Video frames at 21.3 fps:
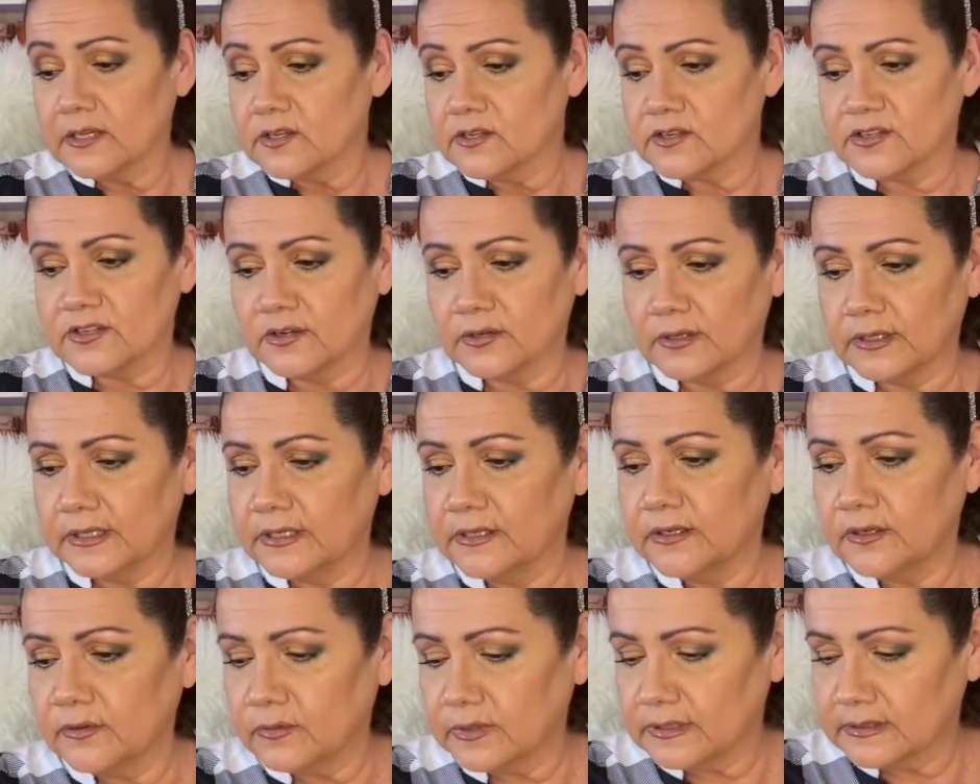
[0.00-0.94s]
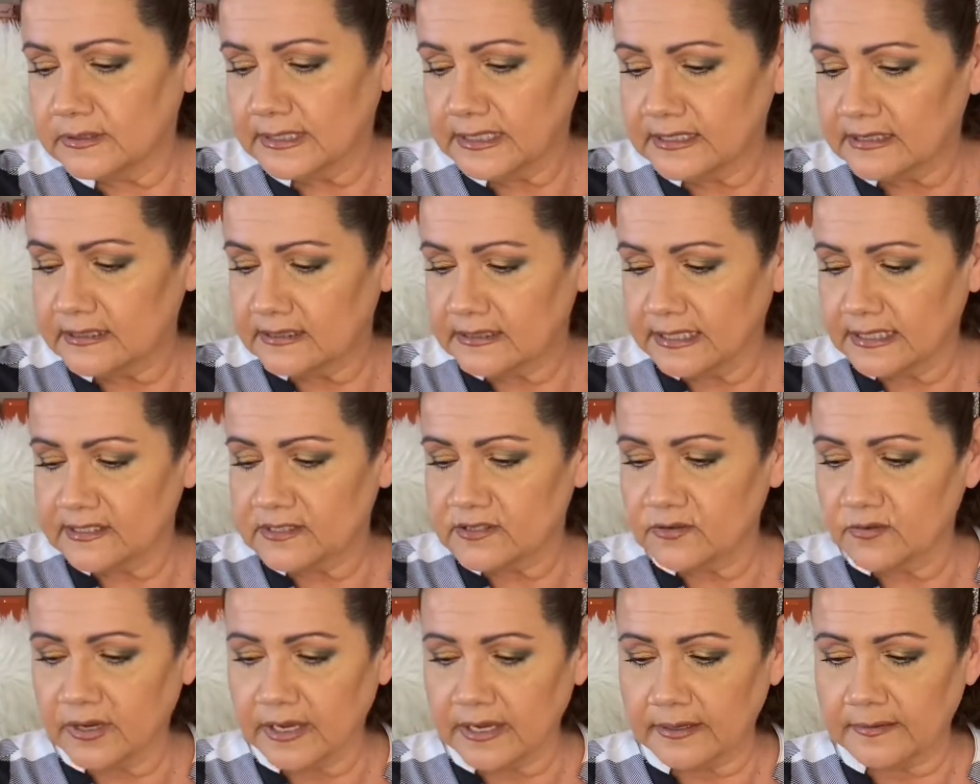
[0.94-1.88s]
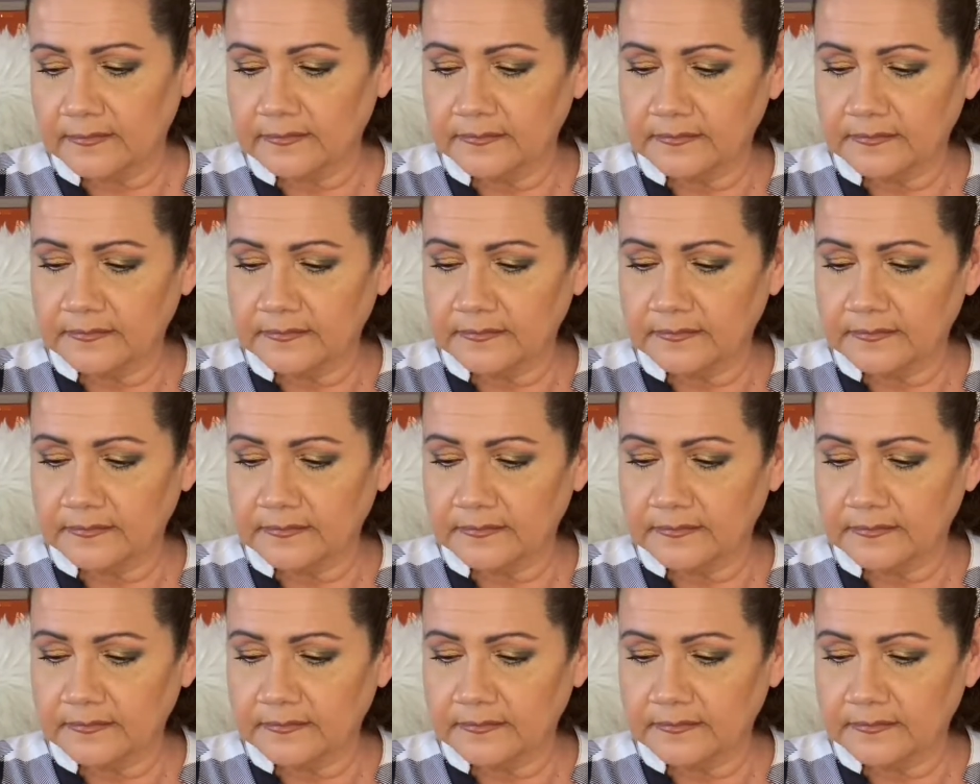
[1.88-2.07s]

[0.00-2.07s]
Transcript: So you know what? That's okay.